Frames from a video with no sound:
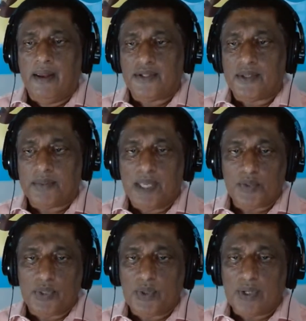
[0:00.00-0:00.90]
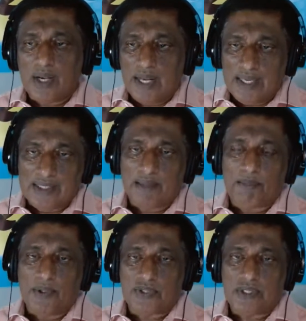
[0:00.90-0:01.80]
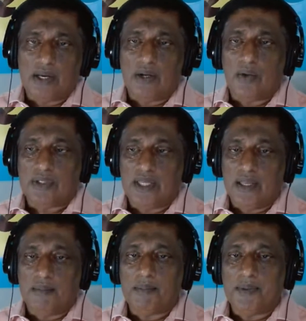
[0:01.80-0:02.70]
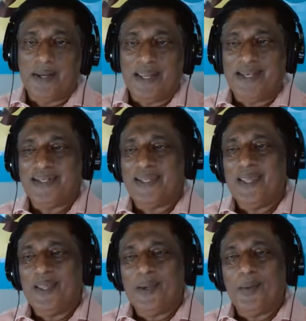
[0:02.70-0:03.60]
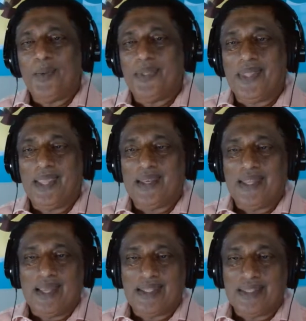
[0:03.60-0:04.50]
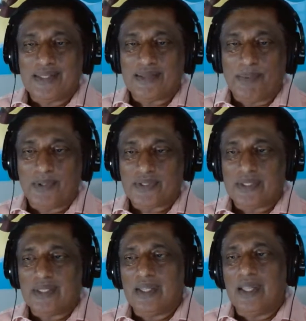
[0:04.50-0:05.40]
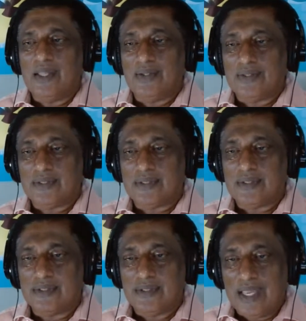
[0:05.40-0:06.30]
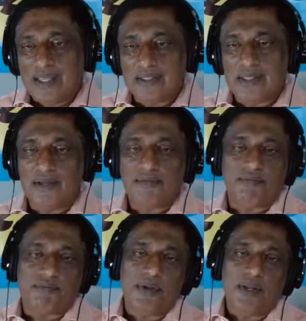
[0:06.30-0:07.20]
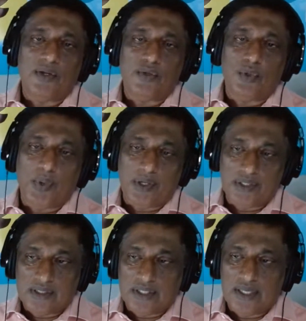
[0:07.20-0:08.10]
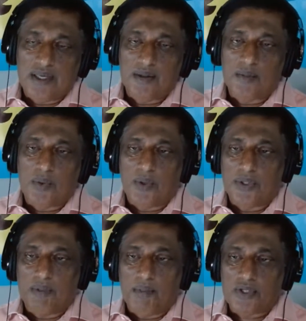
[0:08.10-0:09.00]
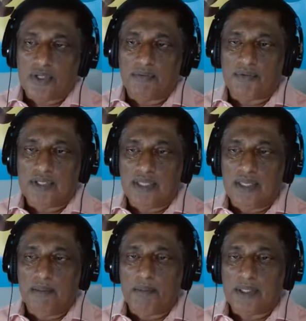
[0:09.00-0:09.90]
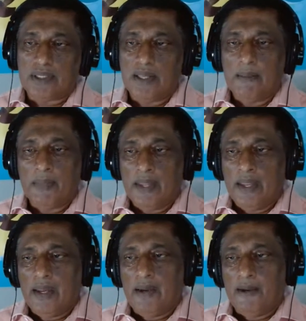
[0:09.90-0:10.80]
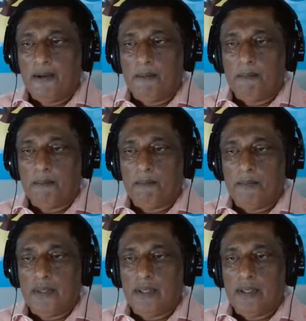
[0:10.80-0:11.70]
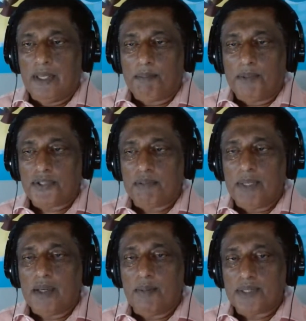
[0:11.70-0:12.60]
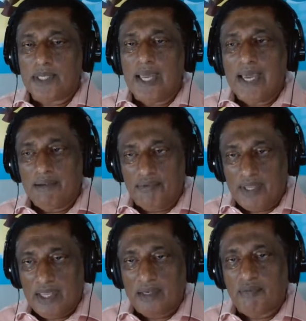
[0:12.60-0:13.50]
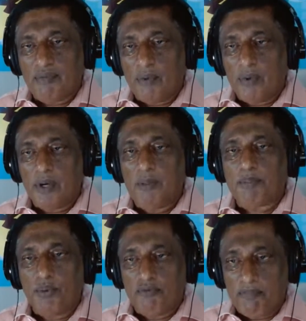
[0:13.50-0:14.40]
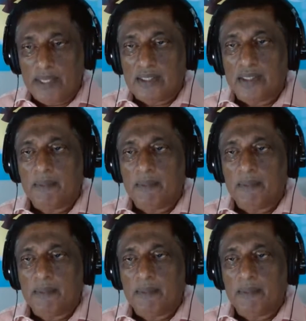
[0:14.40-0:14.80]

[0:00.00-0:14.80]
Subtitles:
Sometimes we don't like that person on our team, and we think that this person is negative toward the team or the mission of the team, but that person becomes an advocate for improvement.